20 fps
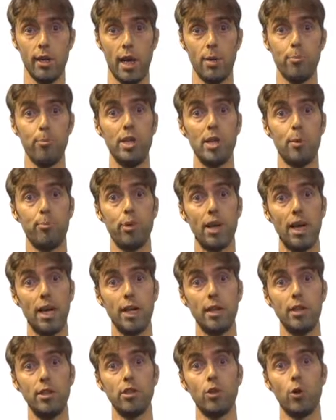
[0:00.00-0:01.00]
can be
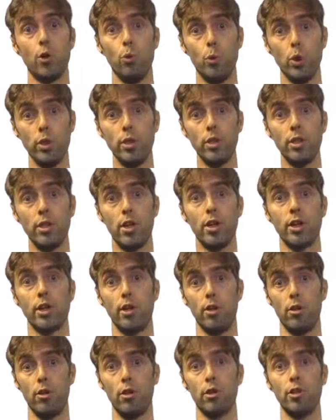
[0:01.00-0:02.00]
applied on wooden
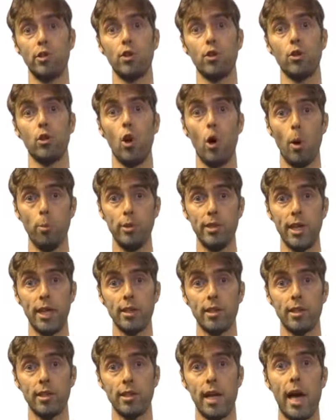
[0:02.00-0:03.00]
archaeological
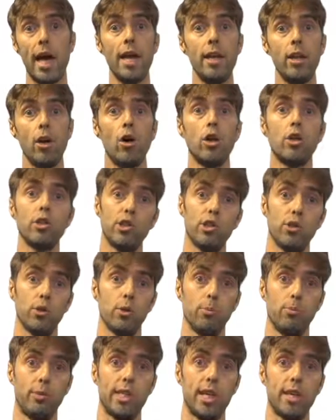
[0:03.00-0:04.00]
objects and art
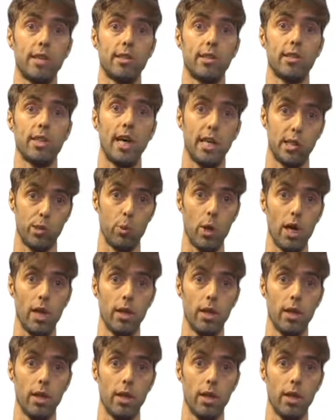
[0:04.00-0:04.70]
objects as